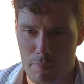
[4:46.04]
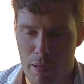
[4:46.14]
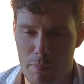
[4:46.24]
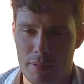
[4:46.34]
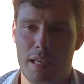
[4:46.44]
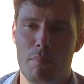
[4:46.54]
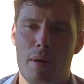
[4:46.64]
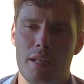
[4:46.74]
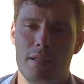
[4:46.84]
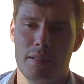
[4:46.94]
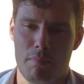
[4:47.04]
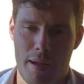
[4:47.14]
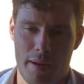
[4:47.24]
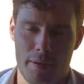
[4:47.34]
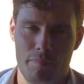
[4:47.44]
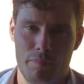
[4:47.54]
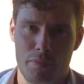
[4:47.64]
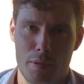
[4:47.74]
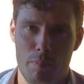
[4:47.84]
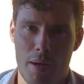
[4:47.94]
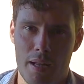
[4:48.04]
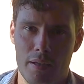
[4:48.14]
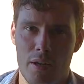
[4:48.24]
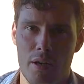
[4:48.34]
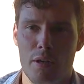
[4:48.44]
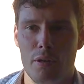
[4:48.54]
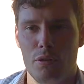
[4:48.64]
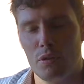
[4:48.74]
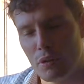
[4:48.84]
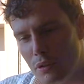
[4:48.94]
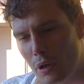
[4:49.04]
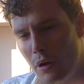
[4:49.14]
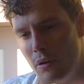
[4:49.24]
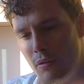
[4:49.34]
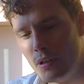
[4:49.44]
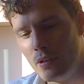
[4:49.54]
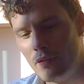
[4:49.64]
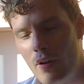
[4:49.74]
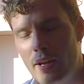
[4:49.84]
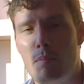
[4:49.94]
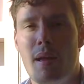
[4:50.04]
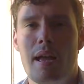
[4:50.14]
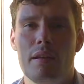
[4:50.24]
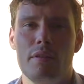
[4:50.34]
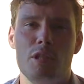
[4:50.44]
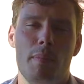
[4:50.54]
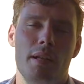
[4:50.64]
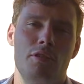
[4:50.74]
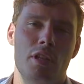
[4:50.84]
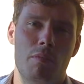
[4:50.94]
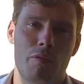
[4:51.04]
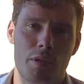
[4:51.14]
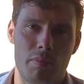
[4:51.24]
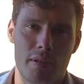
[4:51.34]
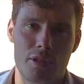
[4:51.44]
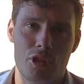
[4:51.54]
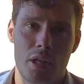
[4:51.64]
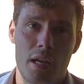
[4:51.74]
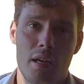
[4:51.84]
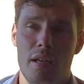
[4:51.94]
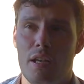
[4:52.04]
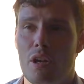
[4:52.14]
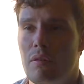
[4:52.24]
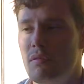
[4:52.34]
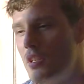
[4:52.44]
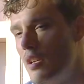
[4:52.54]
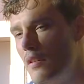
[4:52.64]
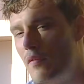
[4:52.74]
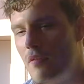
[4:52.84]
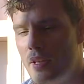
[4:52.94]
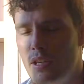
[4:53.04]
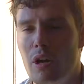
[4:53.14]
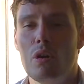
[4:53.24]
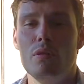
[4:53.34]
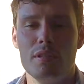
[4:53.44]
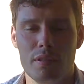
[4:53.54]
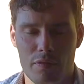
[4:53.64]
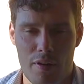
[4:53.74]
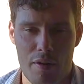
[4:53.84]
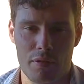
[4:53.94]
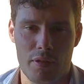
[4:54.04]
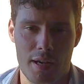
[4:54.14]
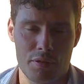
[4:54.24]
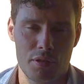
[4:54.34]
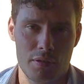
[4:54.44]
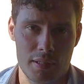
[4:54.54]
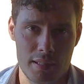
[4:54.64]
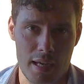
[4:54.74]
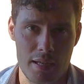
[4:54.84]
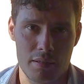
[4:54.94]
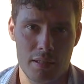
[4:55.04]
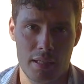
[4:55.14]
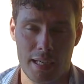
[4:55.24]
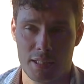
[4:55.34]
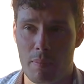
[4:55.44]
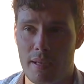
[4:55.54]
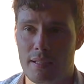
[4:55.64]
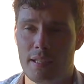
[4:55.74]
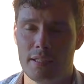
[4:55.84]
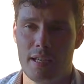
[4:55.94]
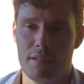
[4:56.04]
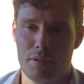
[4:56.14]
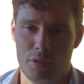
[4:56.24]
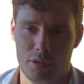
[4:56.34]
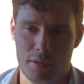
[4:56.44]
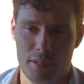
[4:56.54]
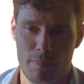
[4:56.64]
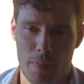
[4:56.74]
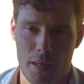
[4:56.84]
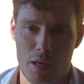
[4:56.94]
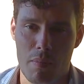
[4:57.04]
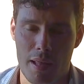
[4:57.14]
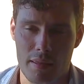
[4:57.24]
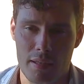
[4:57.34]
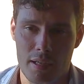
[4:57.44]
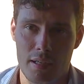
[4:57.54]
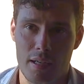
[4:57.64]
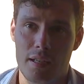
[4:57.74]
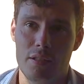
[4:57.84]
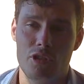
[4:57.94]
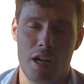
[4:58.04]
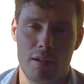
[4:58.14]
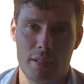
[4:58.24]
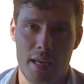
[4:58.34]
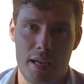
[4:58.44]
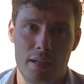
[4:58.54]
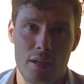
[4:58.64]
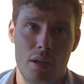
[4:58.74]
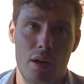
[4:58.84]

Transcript: people say money doesn't matter, but you can go find a man who's about to jump off the bridge. He owes $500,000 in debt. He has to pay $6,000 a month in childcare.